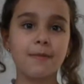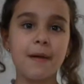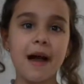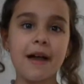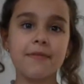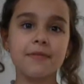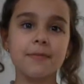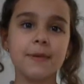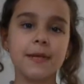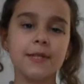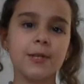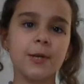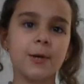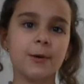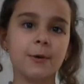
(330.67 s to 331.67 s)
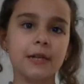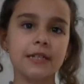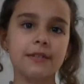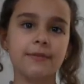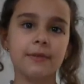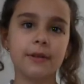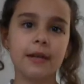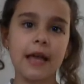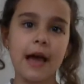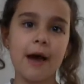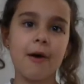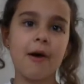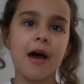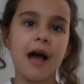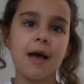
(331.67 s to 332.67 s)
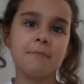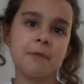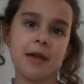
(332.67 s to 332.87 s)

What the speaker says: Goodbye from ancient Greece for now.